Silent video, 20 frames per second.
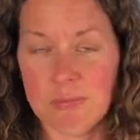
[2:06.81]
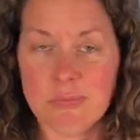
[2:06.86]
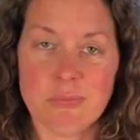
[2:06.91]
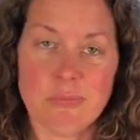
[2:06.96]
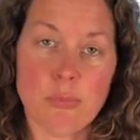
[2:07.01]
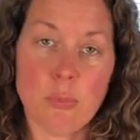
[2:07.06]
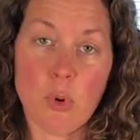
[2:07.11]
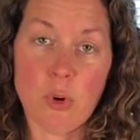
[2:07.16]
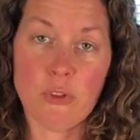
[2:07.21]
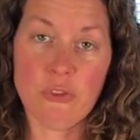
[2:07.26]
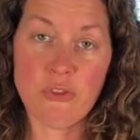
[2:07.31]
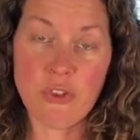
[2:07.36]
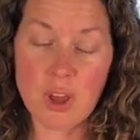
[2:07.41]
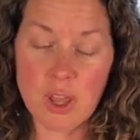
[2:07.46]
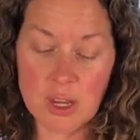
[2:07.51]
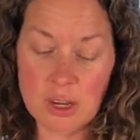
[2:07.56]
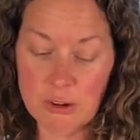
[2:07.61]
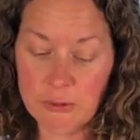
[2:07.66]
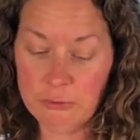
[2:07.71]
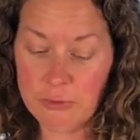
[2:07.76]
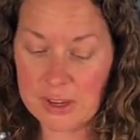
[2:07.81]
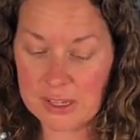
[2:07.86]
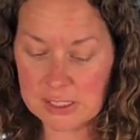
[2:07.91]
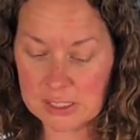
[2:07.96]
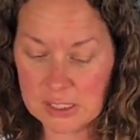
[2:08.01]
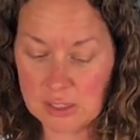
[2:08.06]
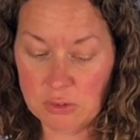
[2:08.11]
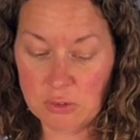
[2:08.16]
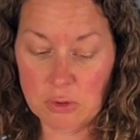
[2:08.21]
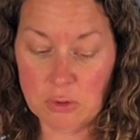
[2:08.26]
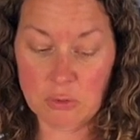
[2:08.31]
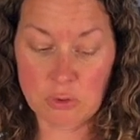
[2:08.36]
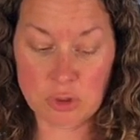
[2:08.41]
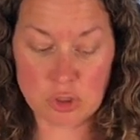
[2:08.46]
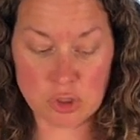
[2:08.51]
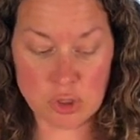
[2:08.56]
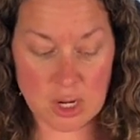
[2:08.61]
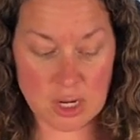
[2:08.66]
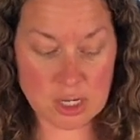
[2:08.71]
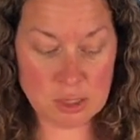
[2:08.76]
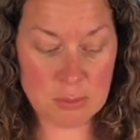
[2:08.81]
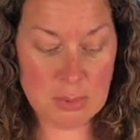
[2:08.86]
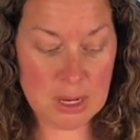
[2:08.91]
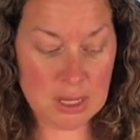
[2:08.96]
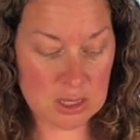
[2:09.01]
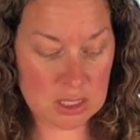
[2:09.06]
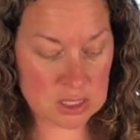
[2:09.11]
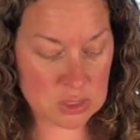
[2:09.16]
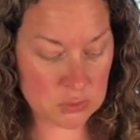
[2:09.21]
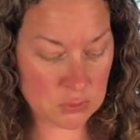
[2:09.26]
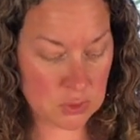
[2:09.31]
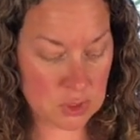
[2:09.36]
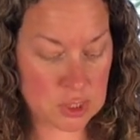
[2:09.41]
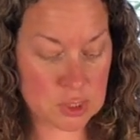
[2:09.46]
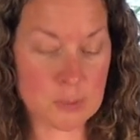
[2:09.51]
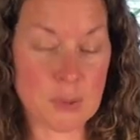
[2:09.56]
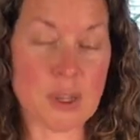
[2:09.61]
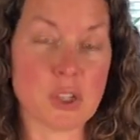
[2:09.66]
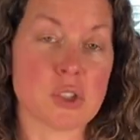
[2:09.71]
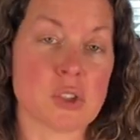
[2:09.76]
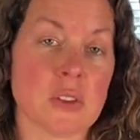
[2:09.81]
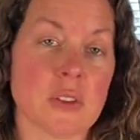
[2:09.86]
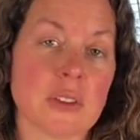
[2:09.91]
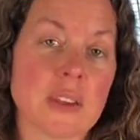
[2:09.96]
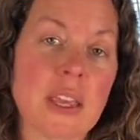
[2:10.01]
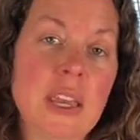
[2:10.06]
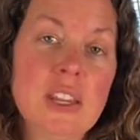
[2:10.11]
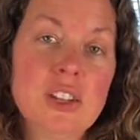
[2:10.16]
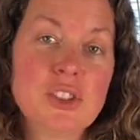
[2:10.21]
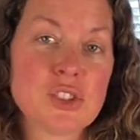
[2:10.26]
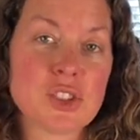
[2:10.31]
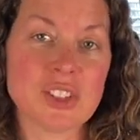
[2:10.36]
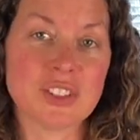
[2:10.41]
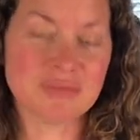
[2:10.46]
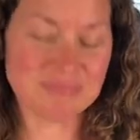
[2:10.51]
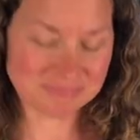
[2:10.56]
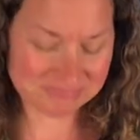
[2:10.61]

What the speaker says: more fun and festive if you're trying to make this for a special occasion.